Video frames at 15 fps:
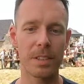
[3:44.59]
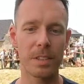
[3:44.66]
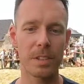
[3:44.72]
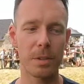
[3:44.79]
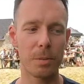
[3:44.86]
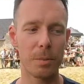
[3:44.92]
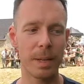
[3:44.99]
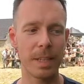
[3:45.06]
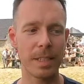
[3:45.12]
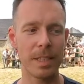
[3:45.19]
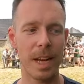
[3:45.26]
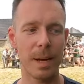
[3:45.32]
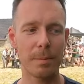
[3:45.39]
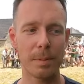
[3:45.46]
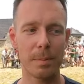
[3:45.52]
So many
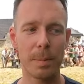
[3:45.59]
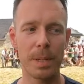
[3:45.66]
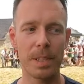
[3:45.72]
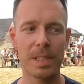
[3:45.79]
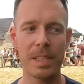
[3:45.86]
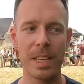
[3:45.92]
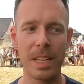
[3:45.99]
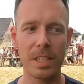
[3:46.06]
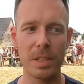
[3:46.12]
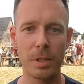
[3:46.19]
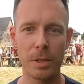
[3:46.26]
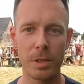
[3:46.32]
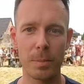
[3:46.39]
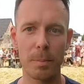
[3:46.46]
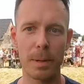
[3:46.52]
times beers taste
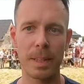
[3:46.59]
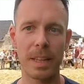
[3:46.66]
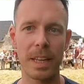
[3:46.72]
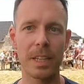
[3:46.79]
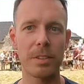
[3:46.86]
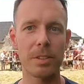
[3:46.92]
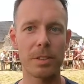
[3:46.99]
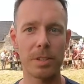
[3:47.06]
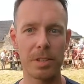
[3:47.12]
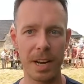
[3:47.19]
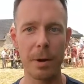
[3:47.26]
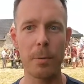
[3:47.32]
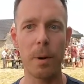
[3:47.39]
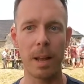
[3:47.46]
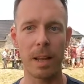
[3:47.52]
good, but they don't
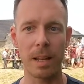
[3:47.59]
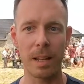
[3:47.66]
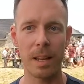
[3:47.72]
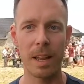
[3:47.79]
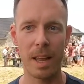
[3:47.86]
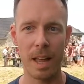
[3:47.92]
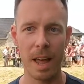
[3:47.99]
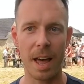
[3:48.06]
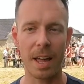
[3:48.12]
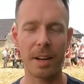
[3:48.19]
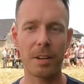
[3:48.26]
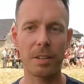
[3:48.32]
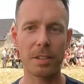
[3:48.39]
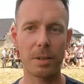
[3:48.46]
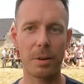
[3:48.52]
drink well.
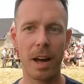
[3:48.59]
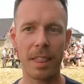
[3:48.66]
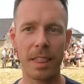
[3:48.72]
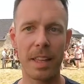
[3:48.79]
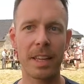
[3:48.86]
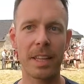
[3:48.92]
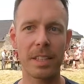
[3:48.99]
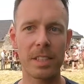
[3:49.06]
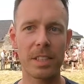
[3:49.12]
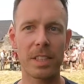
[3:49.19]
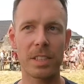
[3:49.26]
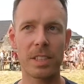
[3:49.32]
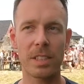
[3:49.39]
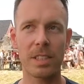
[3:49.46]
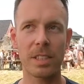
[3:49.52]
And also, I think it's
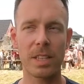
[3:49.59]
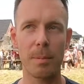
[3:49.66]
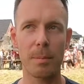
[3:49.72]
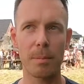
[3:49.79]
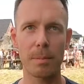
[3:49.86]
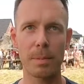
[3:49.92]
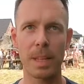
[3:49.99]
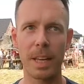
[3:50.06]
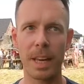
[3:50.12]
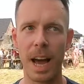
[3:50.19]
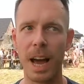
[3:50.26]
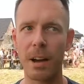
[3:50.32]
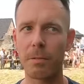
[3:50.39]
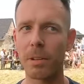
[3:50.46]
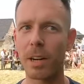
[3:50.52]
just something
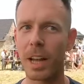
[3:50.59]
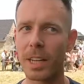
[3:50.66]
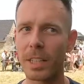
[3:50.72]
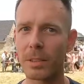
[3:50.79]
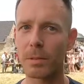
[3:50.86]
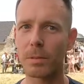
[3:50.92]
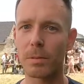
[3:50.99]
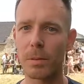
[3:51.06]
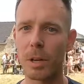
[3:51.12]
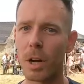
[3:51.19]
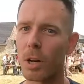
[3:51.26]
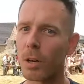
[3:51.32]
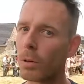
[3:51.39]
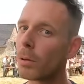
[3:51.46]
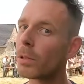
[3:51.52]
I would like to
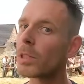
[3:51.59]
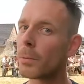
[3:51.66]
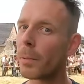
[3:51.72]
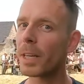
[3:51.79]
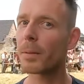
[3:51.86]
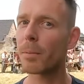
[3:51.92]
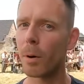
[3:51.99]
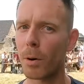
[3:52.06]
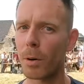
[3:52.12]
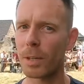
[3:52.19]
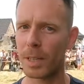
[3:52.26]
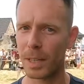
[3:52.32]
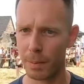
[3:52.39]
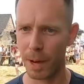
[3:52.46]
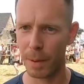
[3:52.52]
cultivate more
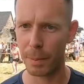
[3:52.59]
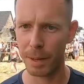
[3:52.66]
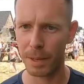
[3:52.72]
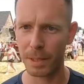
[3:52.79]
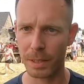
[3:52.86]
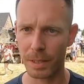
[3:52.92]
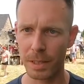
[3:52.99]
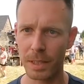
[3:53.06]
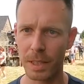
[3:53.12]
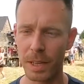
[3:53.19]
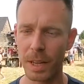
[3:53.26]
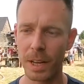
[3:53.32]
in my beers.